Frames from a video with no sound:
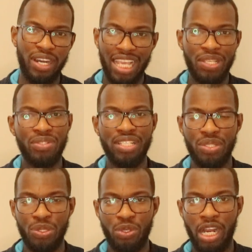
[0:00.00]
I use this
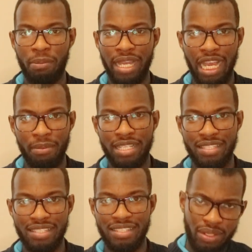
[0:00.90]
to track my
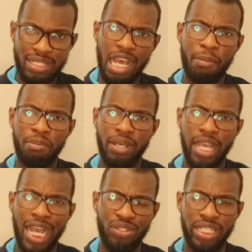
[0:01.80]
habits. Now, this app
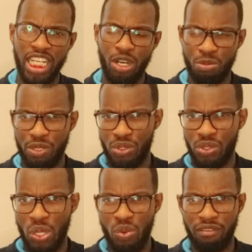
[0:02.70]
actually helps me
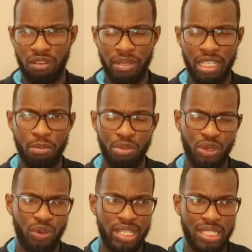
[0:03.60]
to know if I'm making
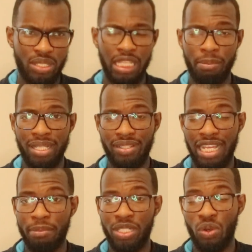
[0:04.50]
progress in a
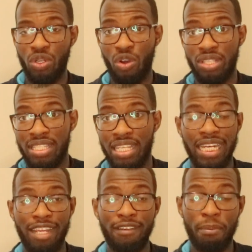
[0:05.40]
particular habit or not.
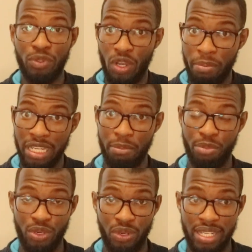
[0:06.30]
And if I'm not making
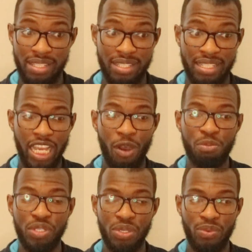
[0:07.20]
progress, it
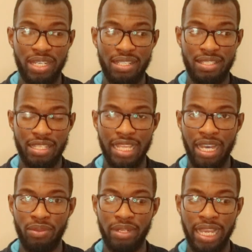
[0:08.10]
helps me to really sit
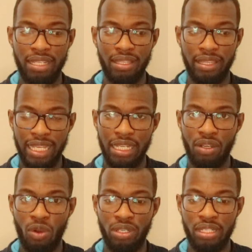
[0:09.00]
down and
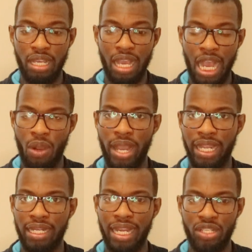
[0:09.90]
think on how I
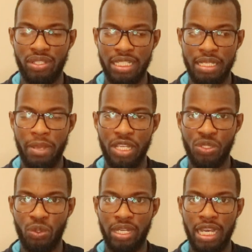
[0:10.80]
can actually make
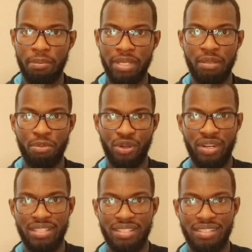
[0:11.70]
sure that I'm making
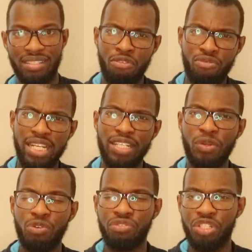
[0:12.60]
progress. A really
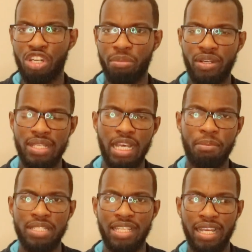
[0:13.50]
cool feature about this
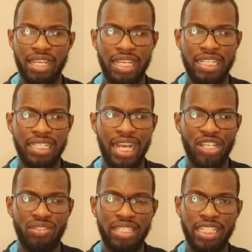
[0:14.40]
app is that it
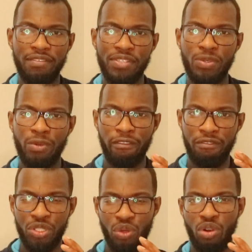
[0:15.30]
actually gives you a
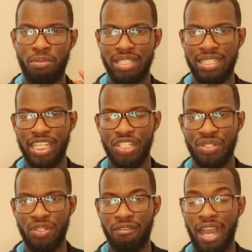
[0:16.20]
visual
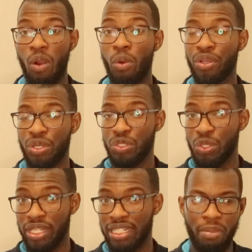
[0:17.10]
representation of how well you're
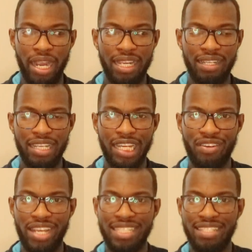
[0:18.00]
doing by
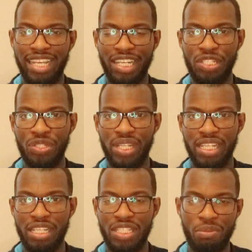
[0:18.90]
creating like a tree.
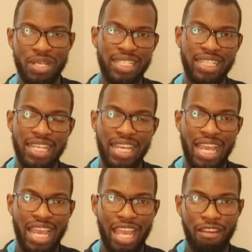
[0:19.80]
So basically,
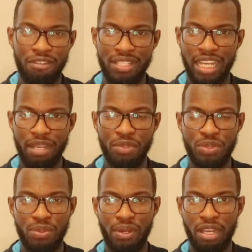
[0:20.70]
every time
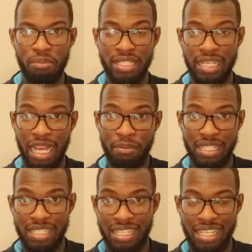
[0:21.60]
you complete a
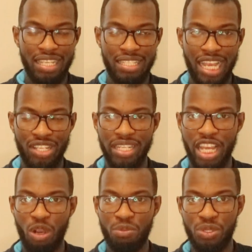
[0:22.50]
habit, it actually
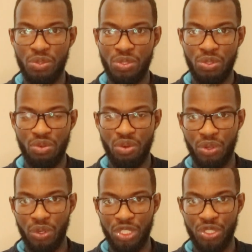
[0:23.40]
helps you to
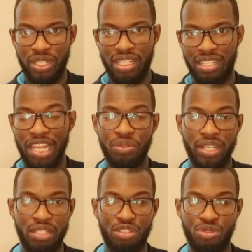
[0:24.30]
grow your tree, and you
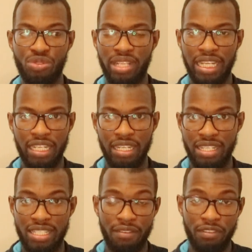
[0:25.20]
can choose like a
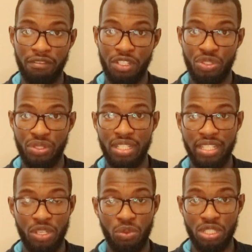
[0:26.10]
list of different trees
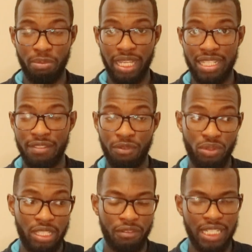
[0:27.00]
that you want to plant
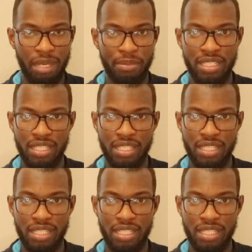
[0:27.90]
for different habits.